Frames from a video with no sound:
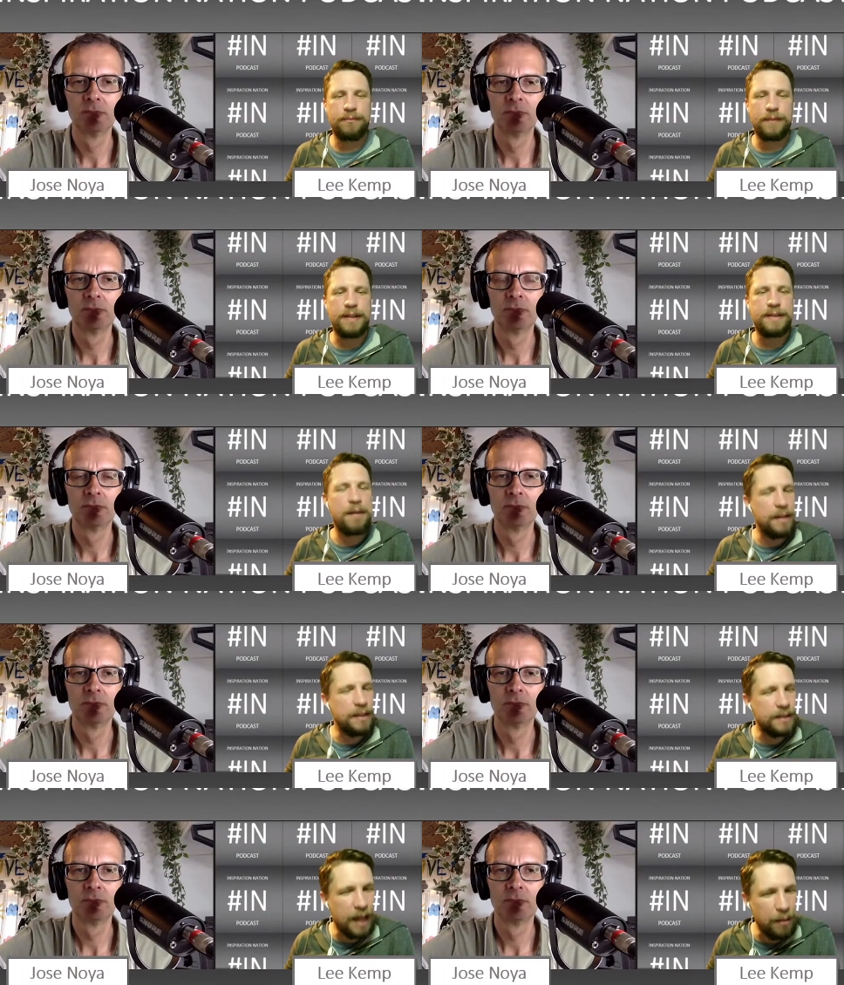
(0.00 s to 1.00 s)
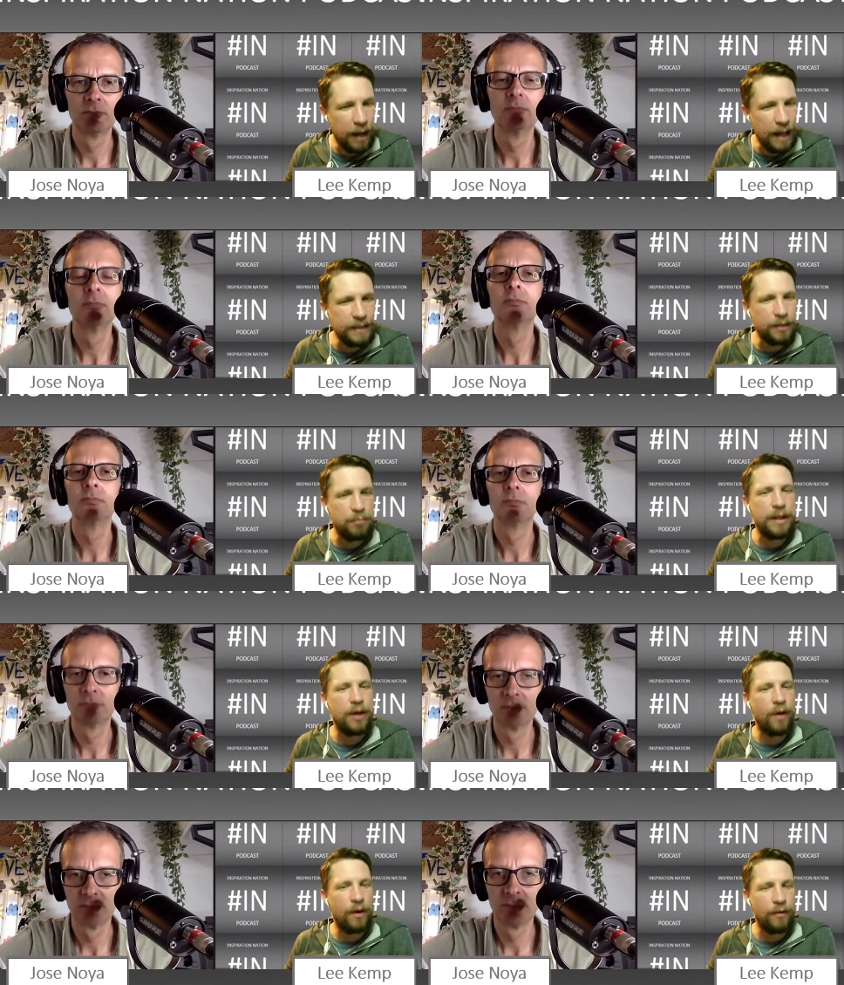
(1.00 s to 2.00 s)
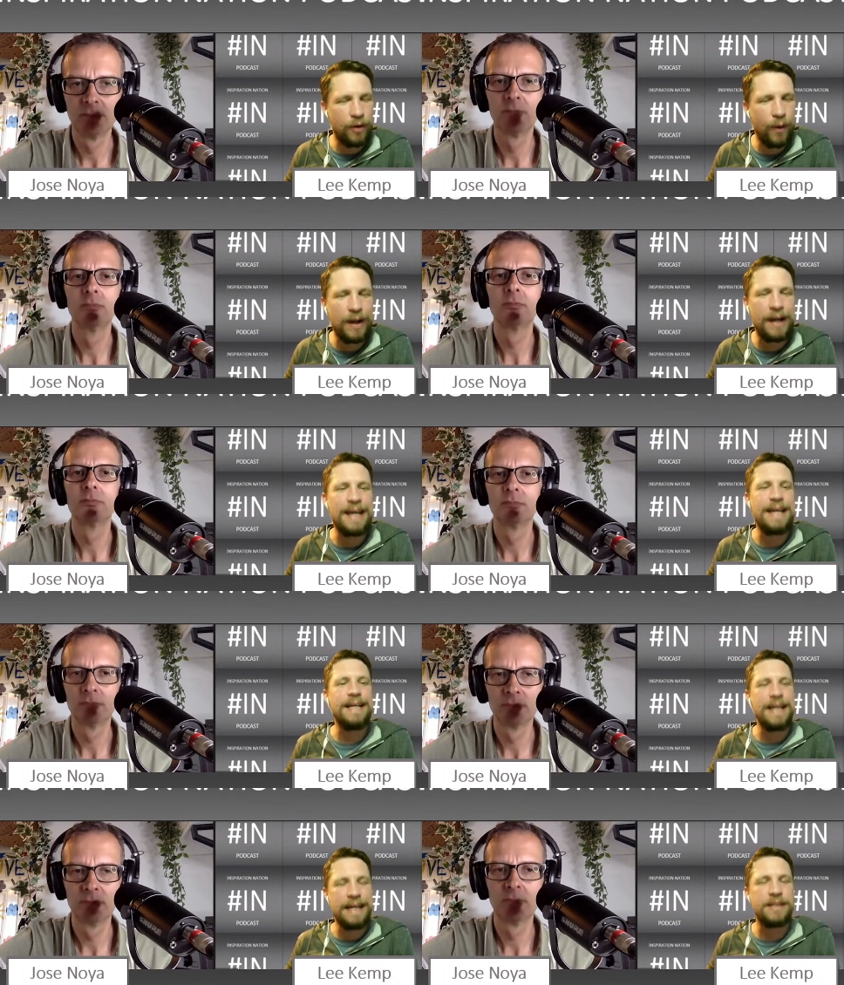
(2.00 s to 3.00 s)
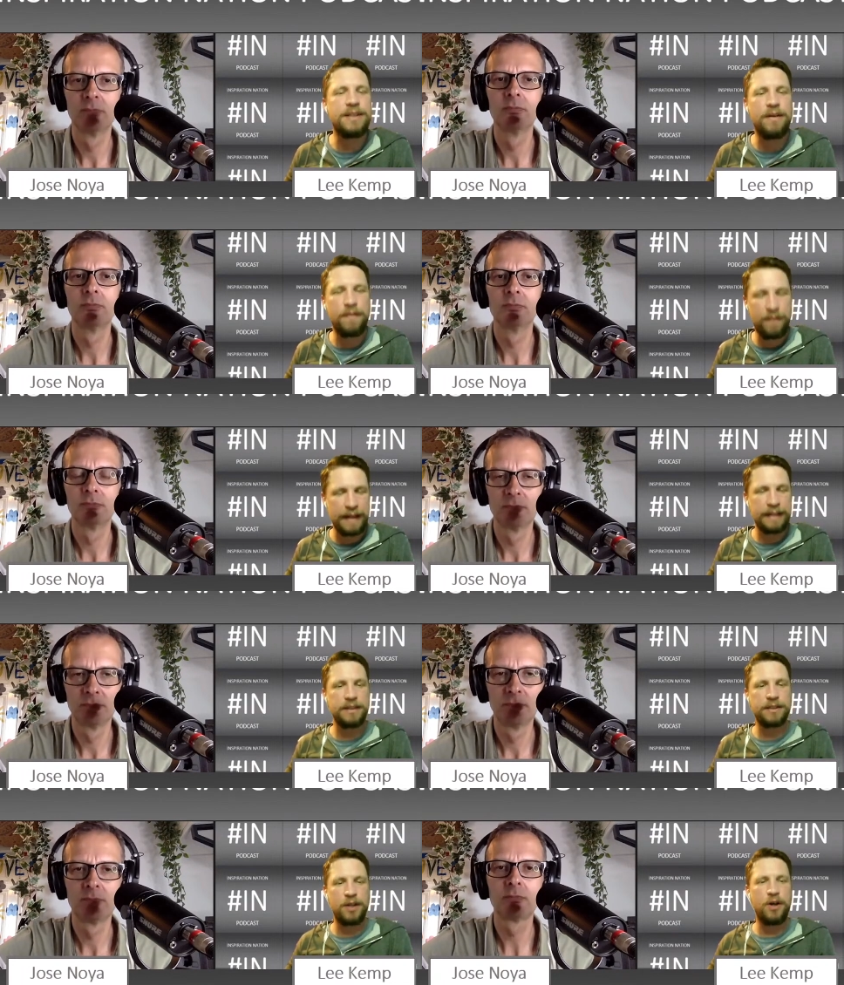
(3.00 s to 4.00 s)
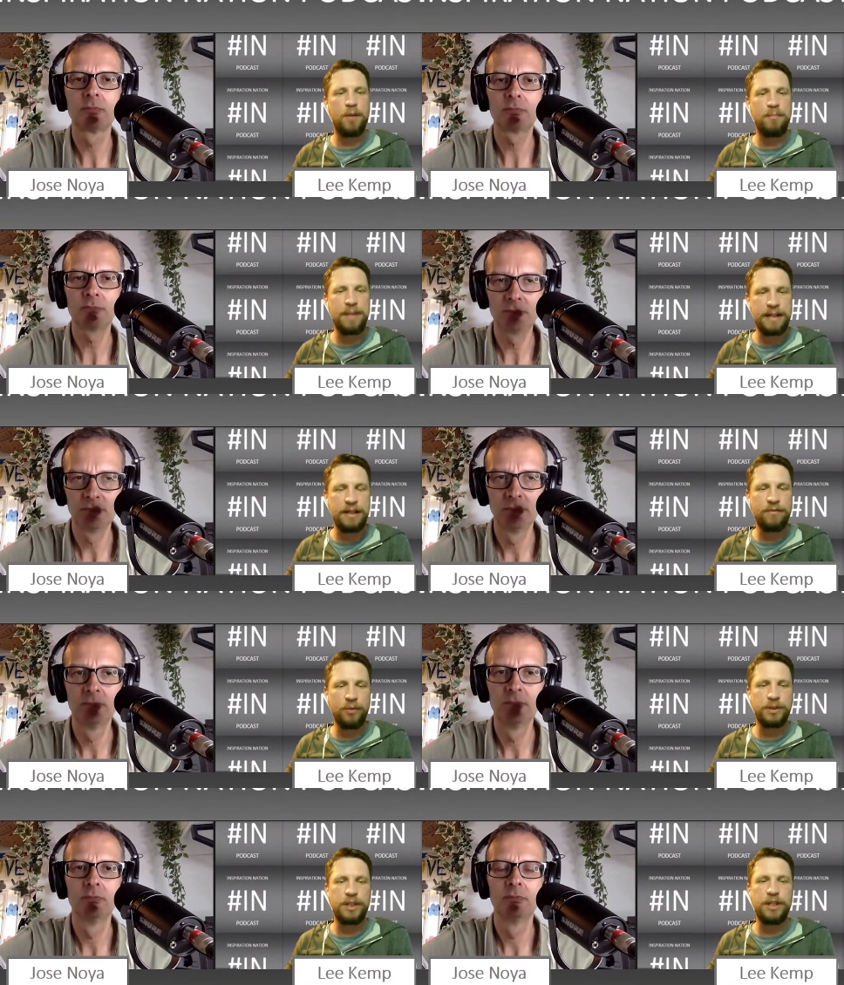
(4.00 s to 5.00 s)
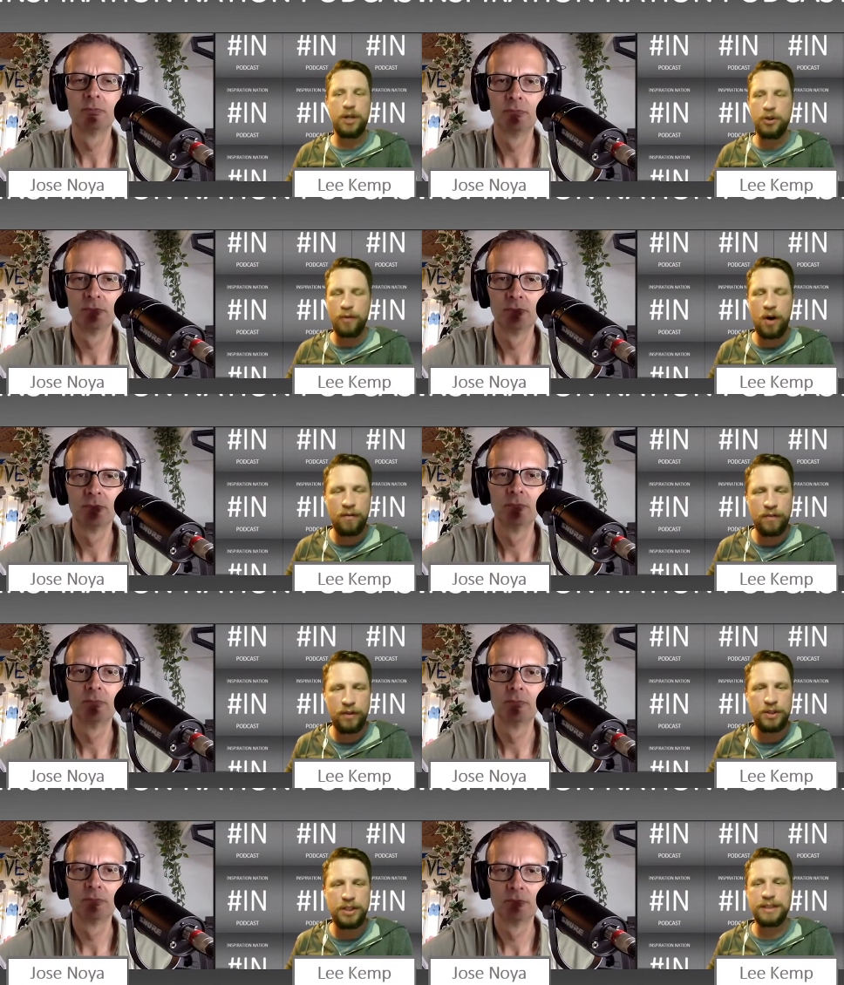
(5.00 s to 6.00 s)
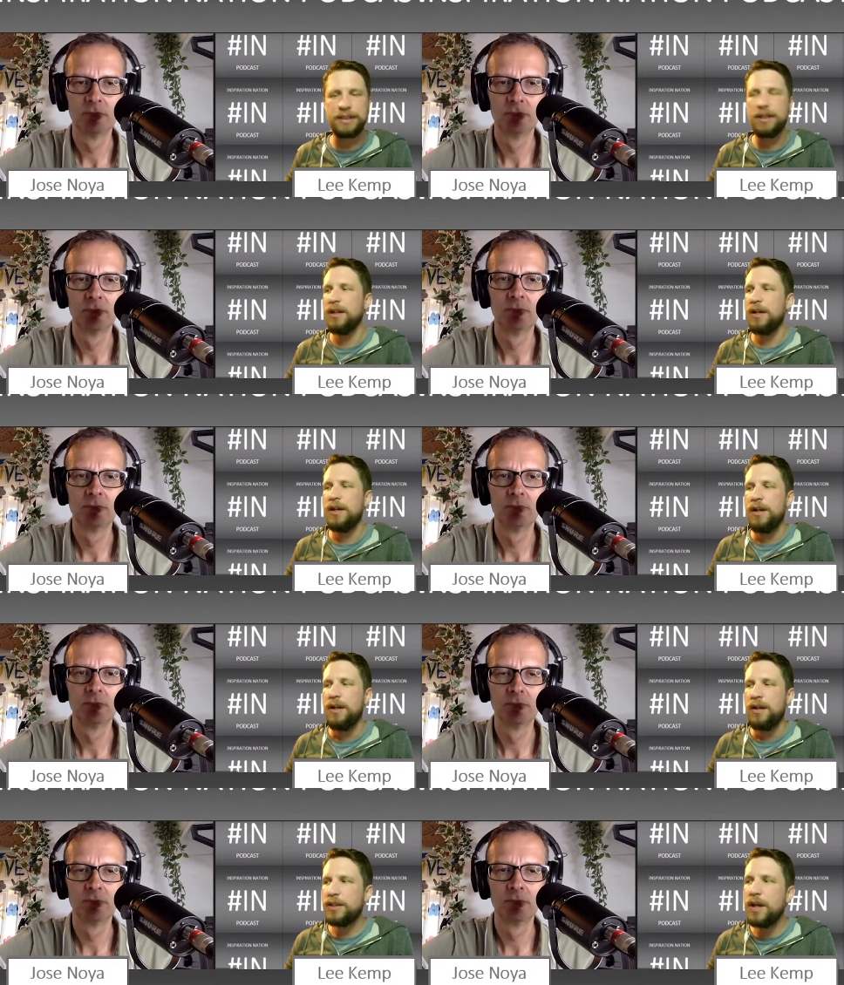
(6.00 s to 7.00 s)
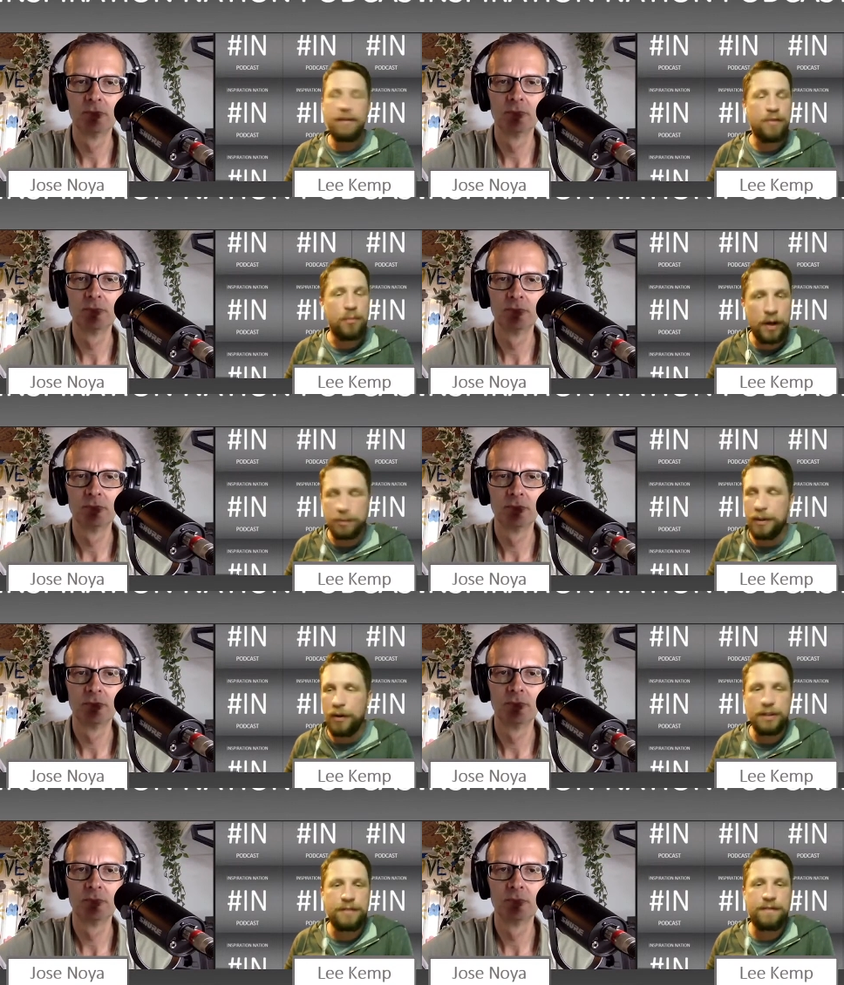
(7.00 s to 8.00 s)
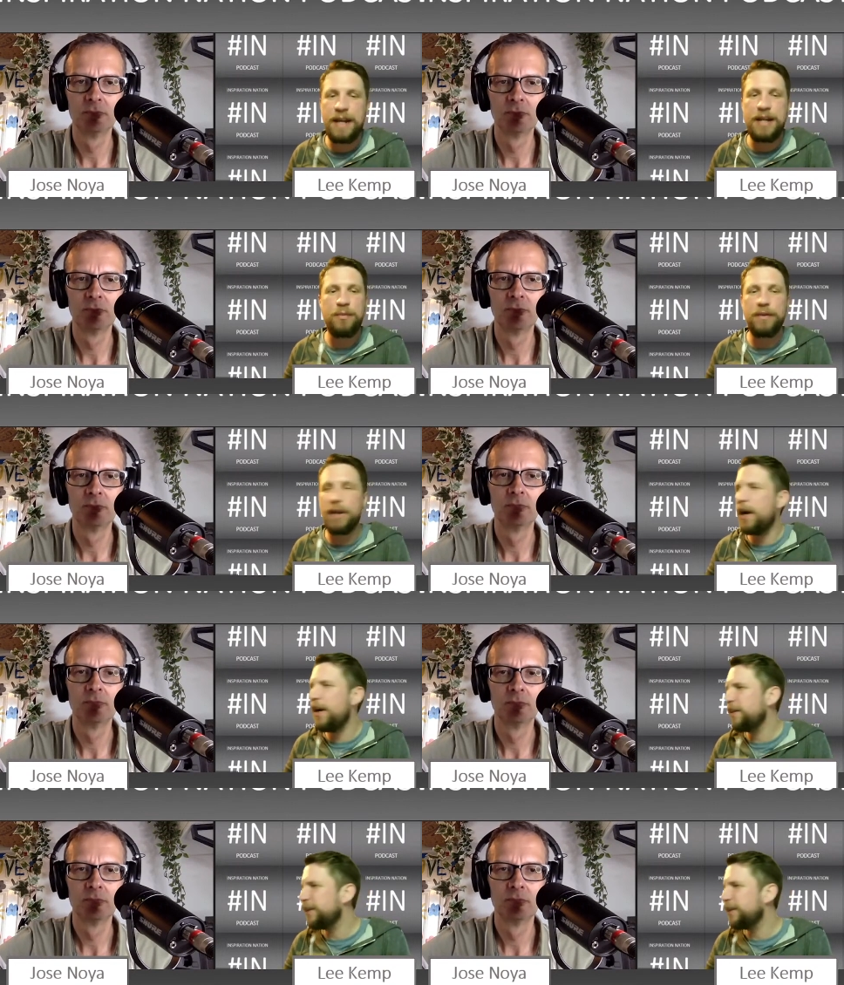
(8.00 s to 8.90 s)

Speaker 1: step into that place and be all right with you are and lean into the things that are meaningful to you rather than just certainly from my experience, fitting in with the herd.